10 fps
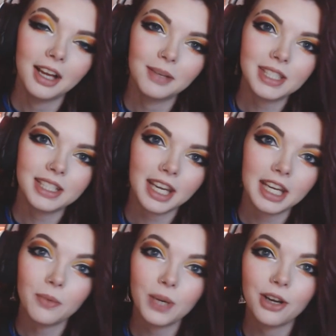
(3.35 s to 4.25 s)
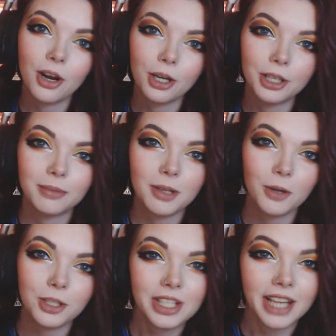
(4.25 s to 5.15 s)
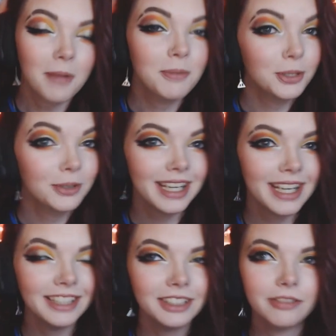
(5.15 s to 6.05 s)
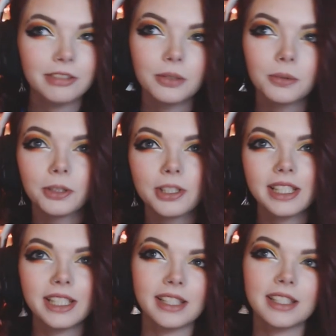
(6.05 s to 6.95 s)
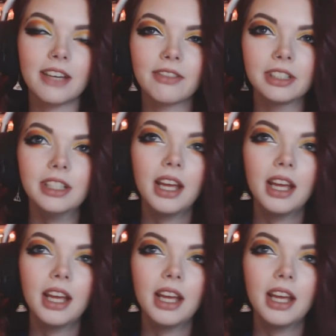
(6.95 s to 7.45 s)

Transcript: Today we are going to be watching episode 8 of Clone Wars season 7.